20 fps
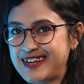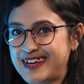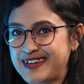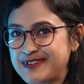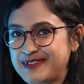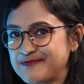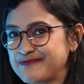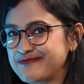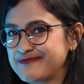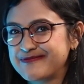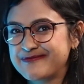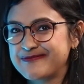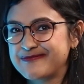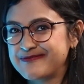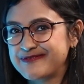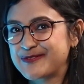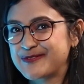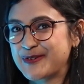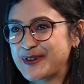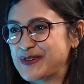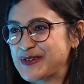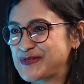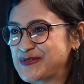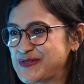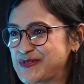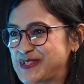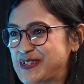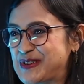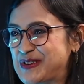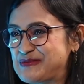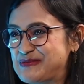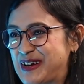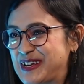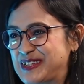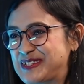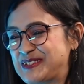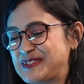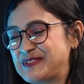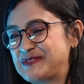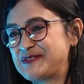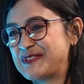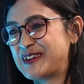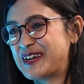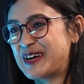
I don't associate myself